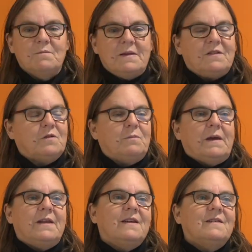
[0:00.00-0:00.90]
It's
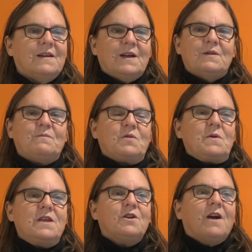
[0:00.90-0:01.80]
been a
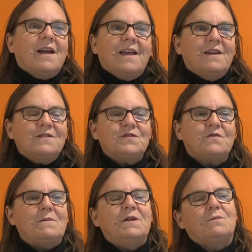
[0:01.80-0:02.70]
three-year hiatus from it,